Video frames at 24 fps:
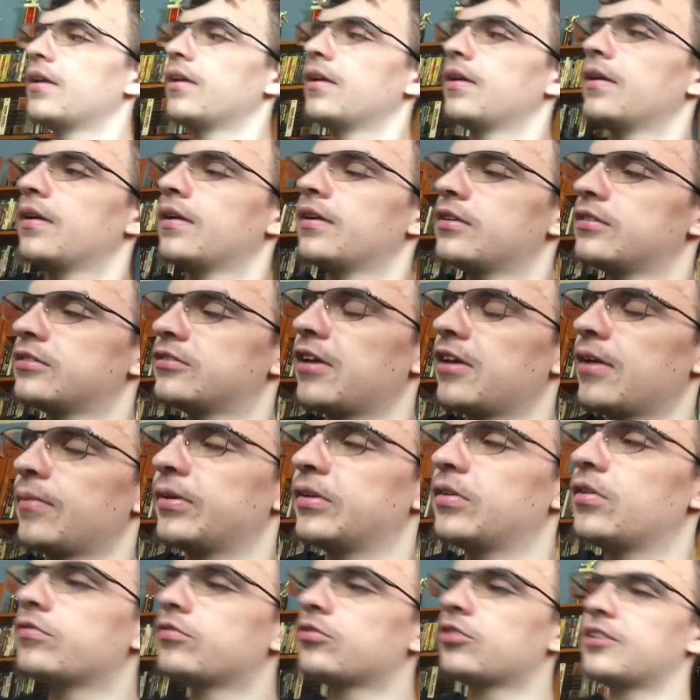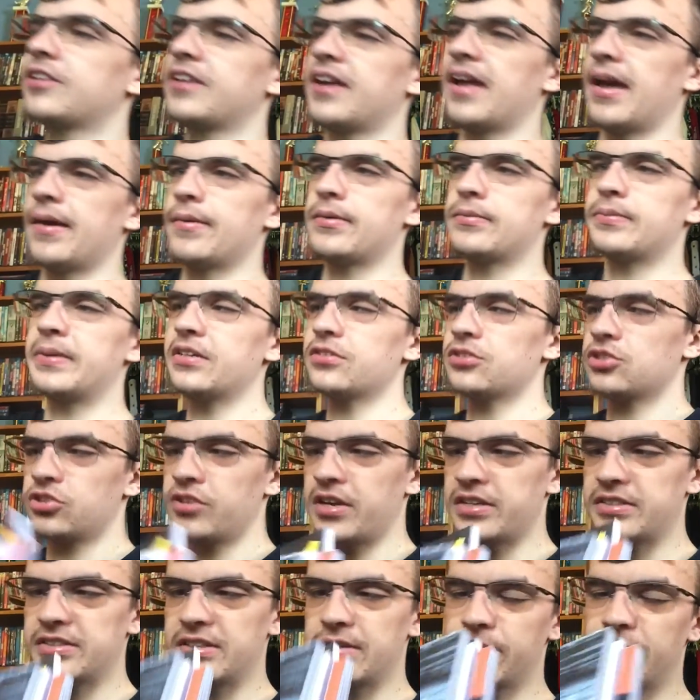So I went over, I am thinking. Sure,
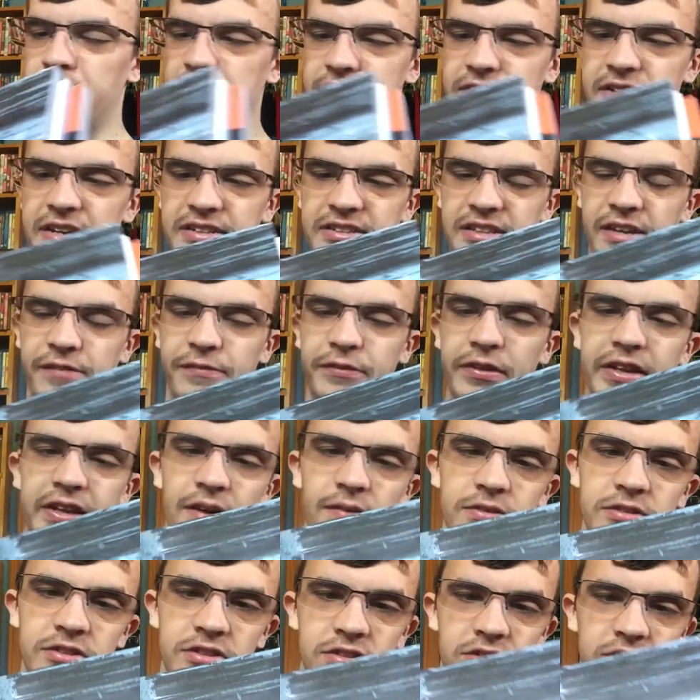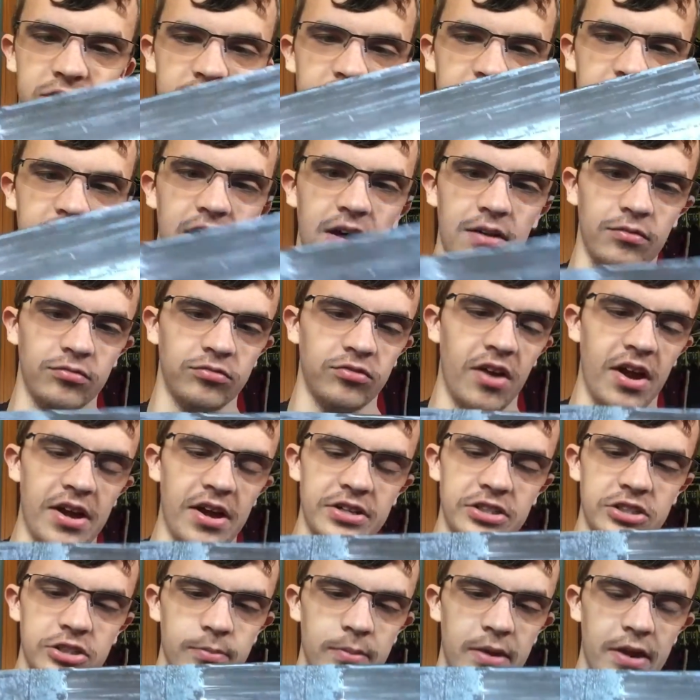I did to by dicks. I feel like I was not
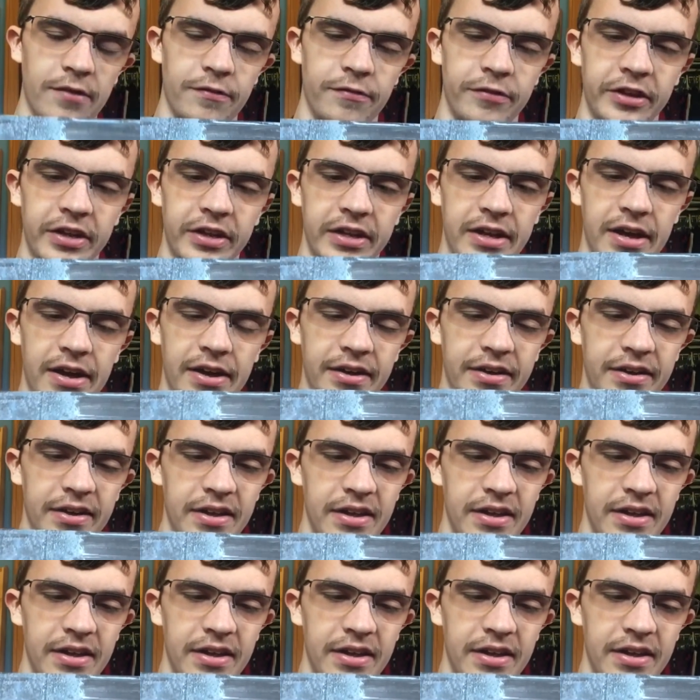rushed, but I feel like I